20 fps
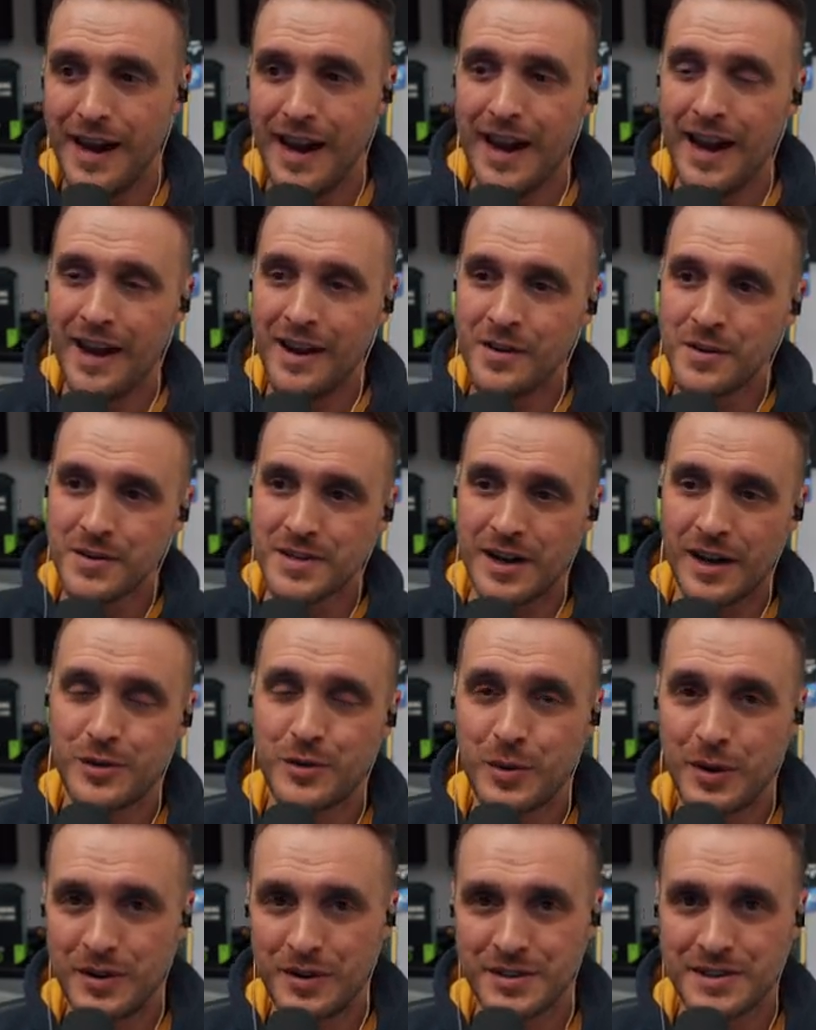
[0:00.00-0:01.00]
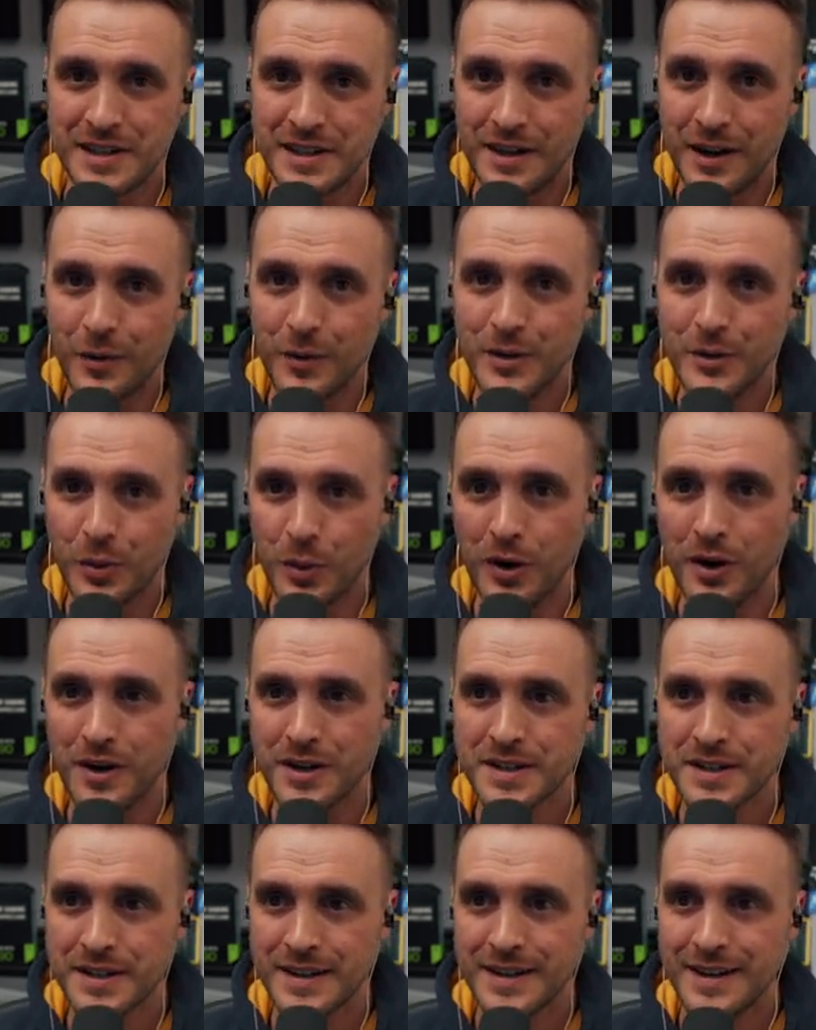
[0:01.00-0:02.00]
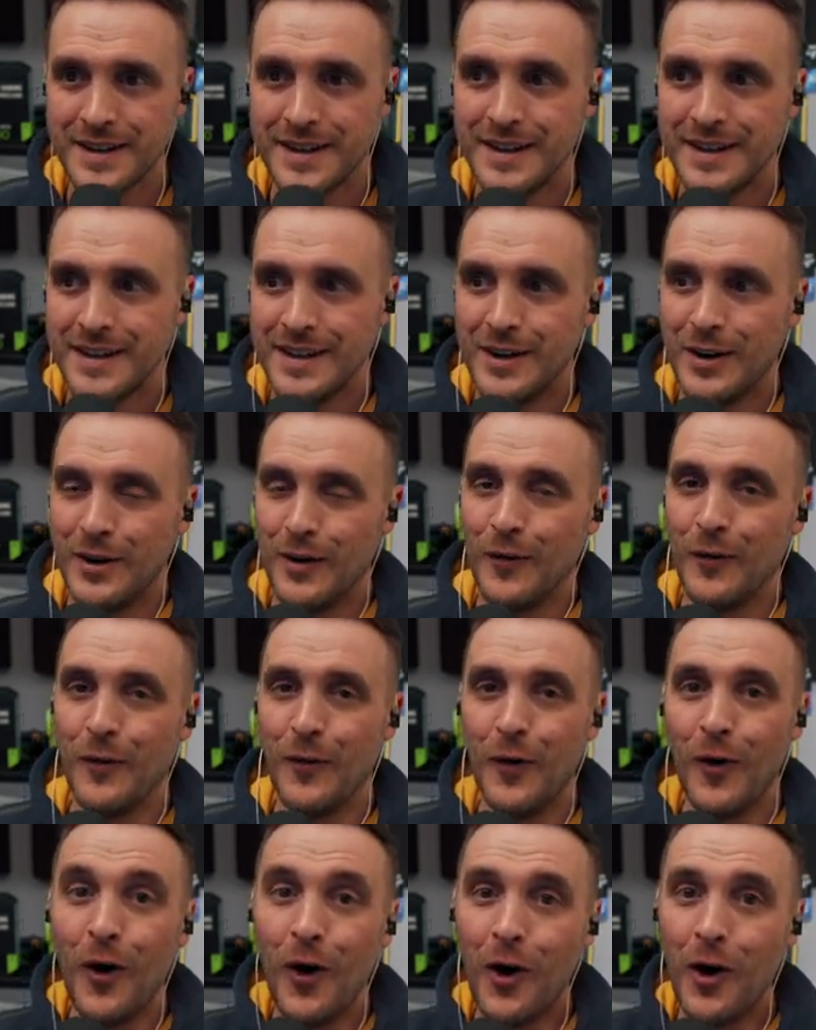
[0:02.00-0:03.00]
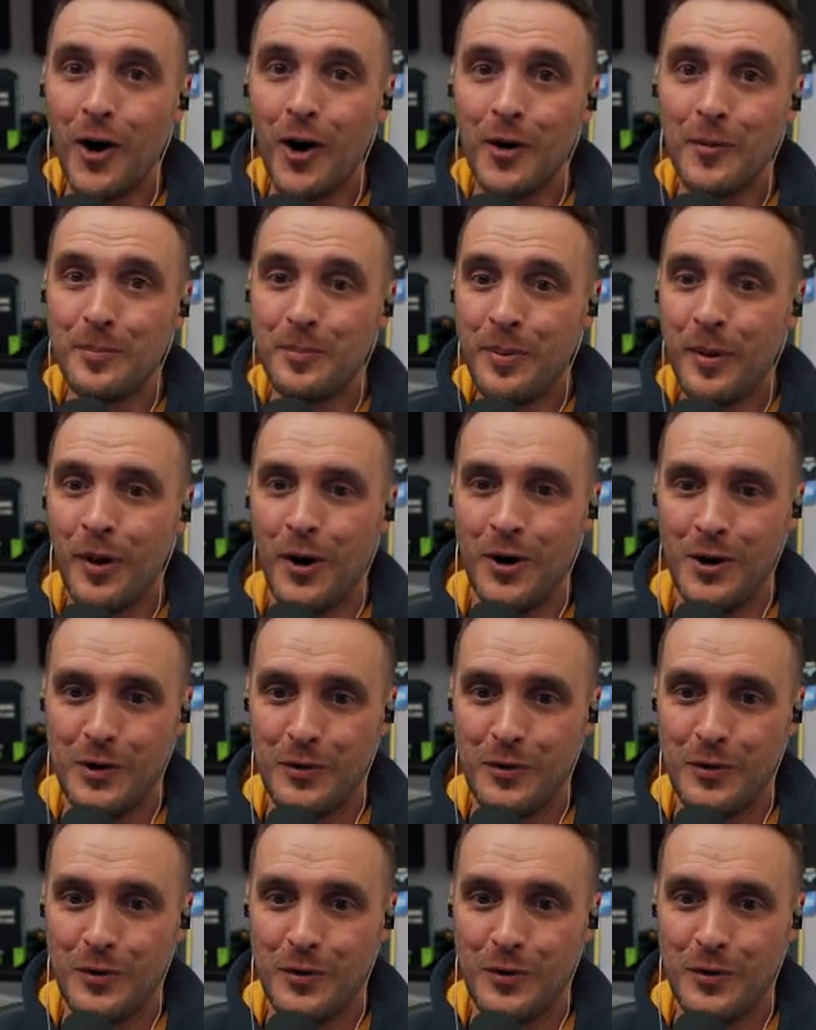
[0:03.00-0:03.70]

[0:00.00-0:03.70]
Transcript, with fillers: and you start to understand how it works, oh boy,